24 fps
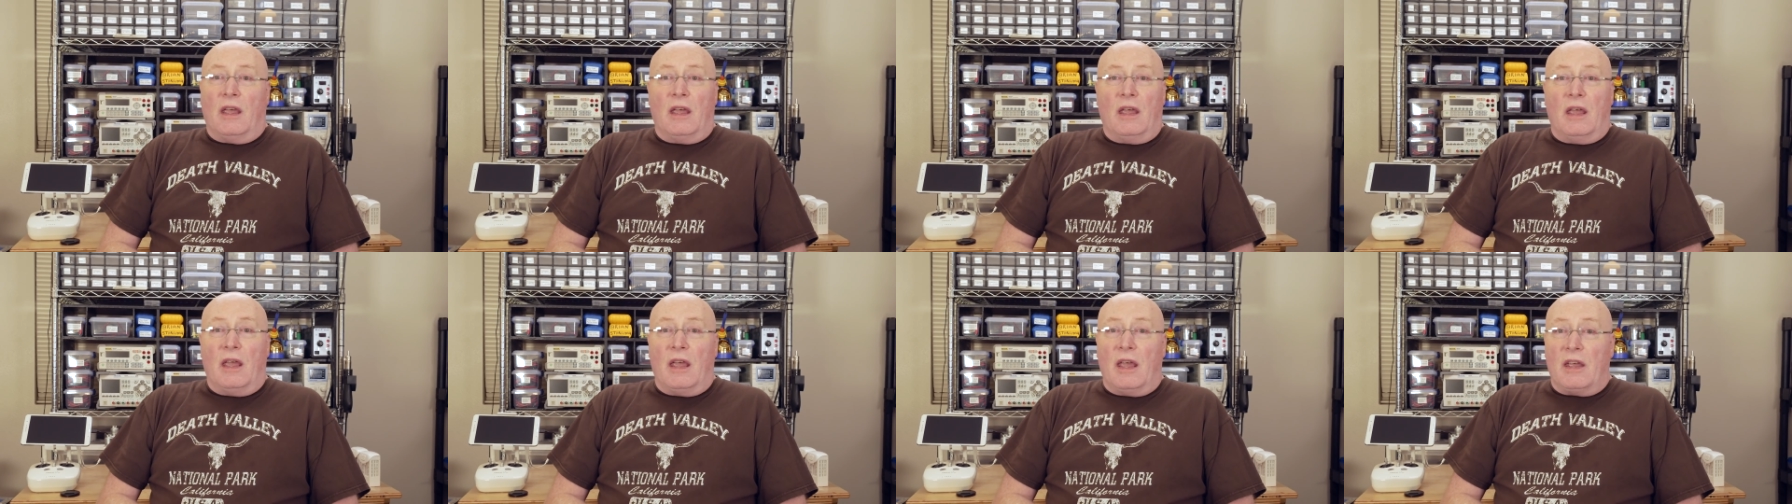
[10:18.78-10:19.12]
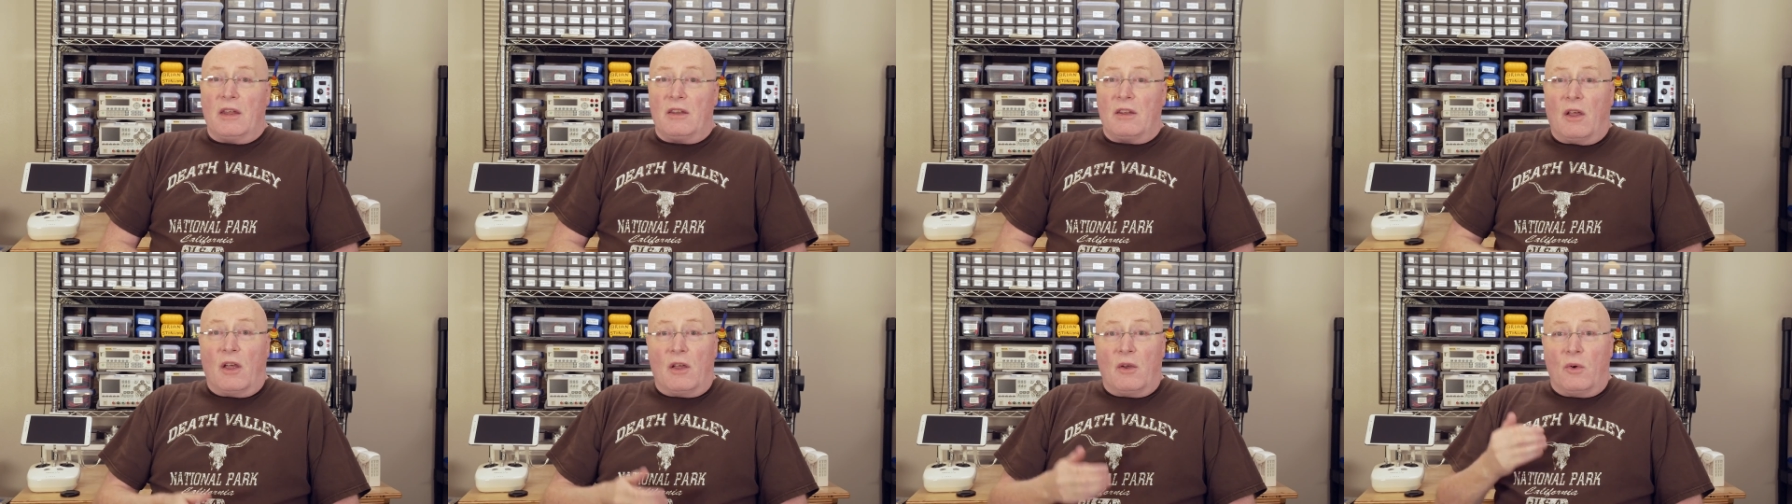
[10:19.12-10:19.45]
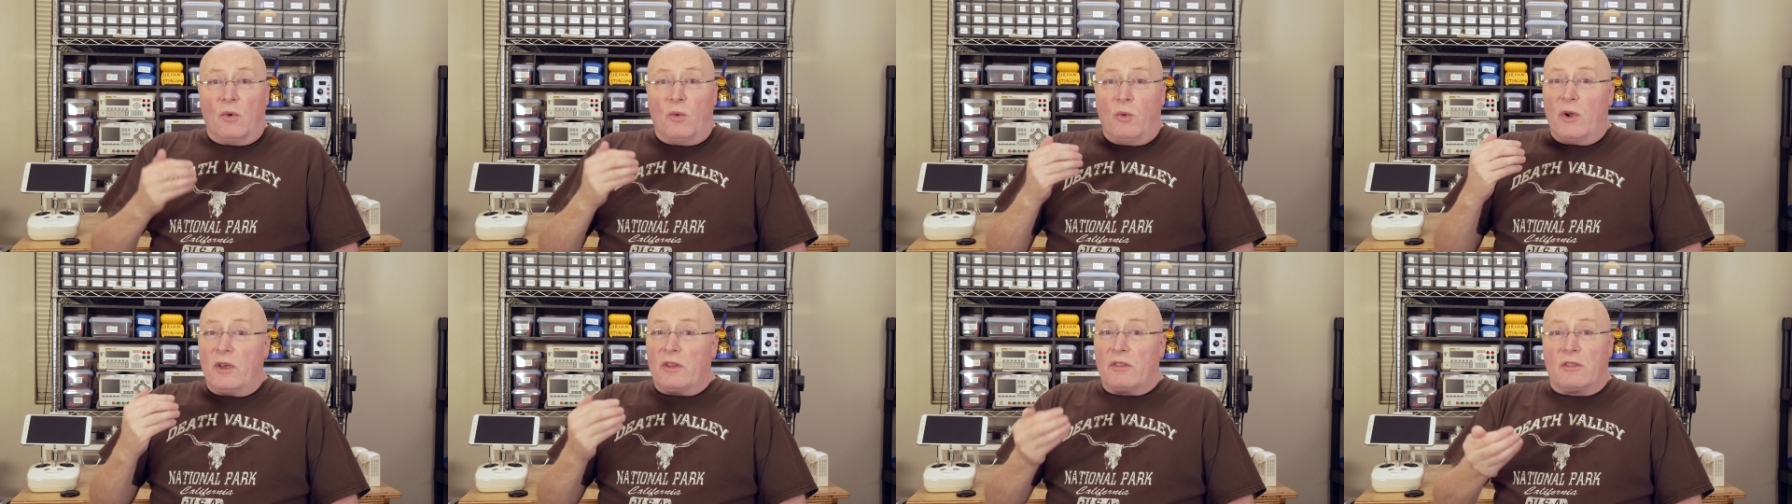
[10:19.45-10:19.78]
And
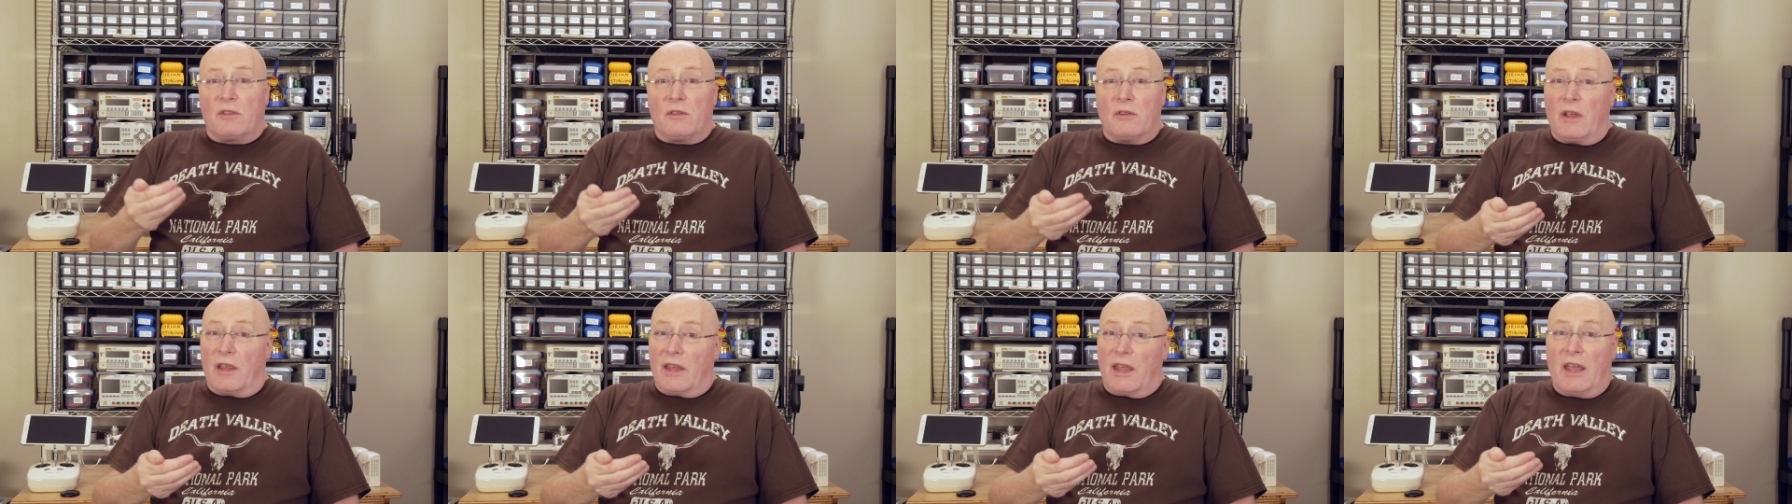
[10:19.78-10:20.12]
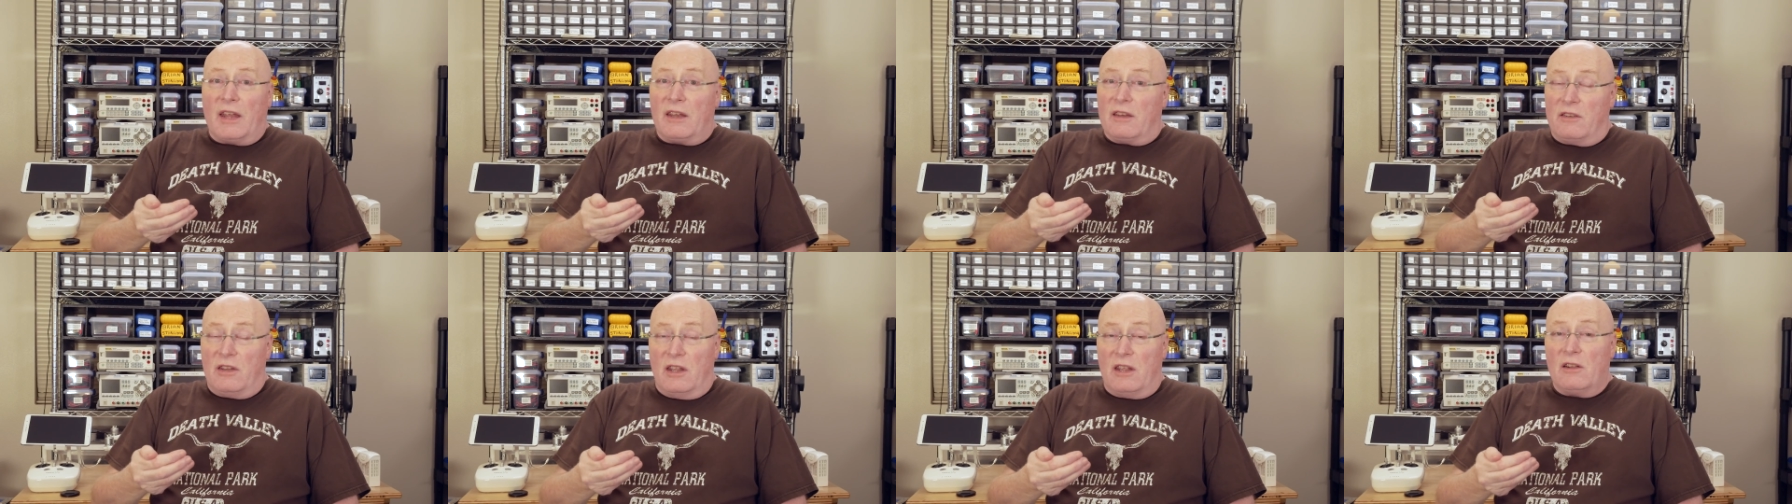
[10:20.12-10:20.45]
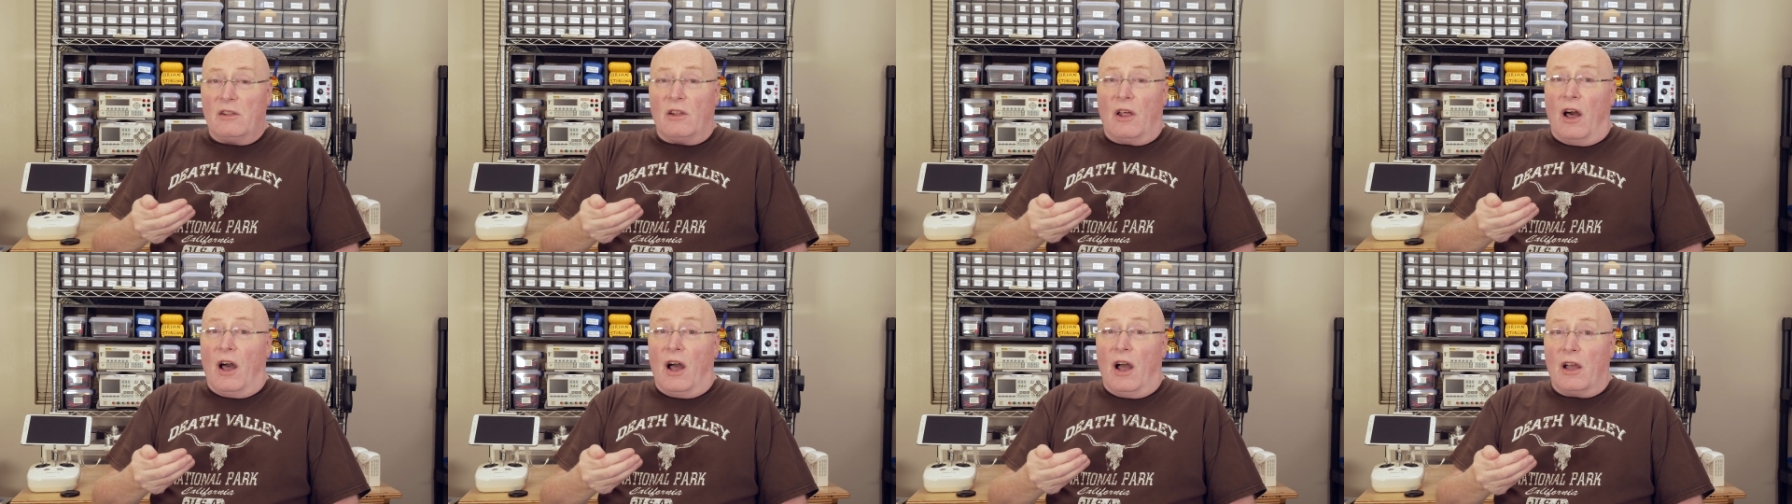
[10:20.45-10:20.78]
with, again,
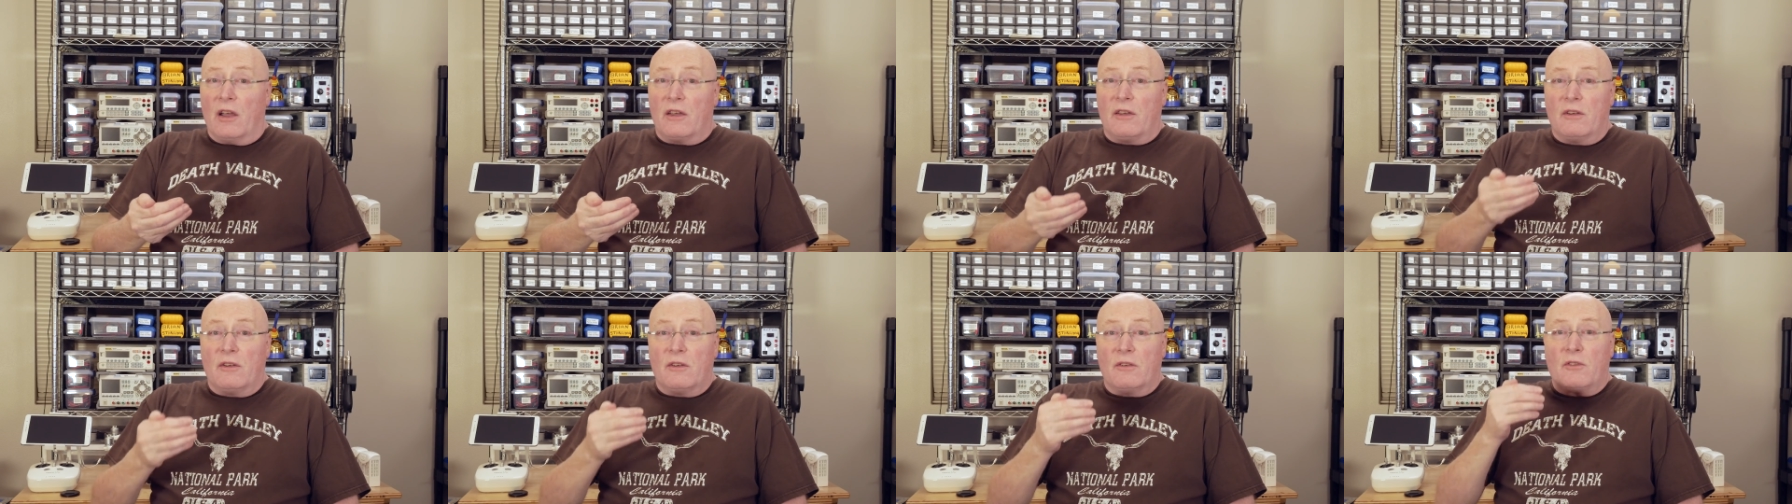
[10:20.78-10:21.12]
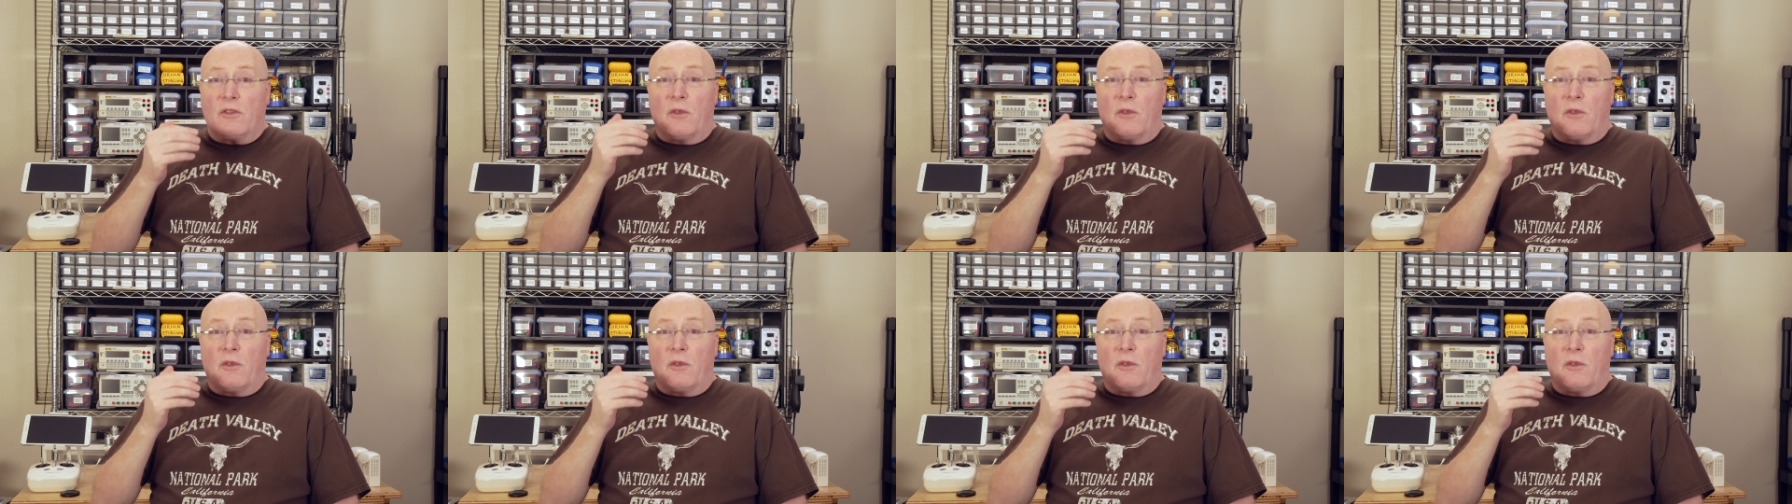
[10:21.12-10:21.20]
D-Log,